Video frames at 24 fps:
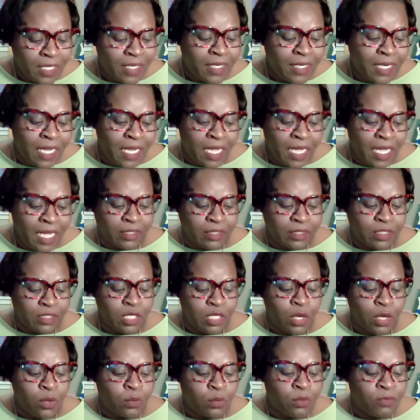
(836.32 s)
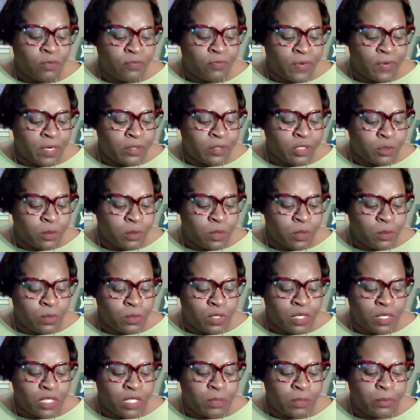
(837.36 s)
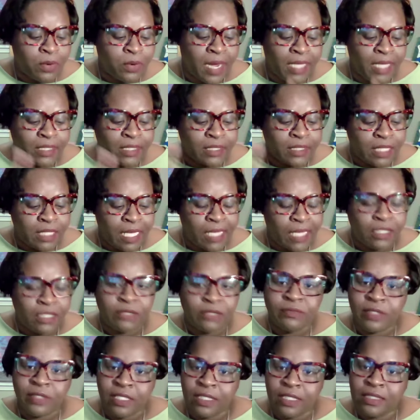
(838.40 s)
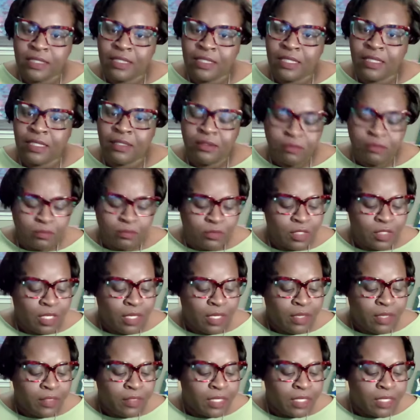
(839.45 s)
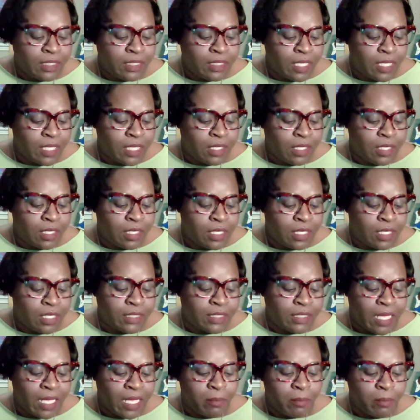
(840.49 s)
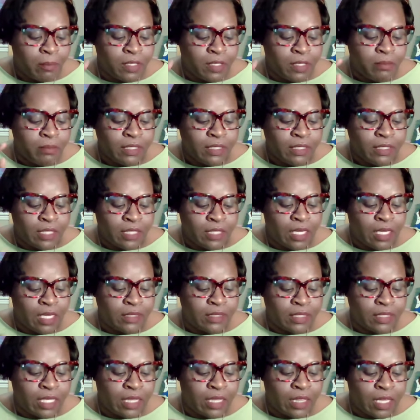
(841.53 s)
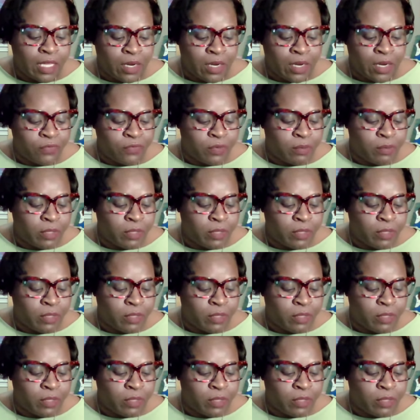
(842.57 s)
Next. So the first one was practice active listening. The second is admit mistakes and learn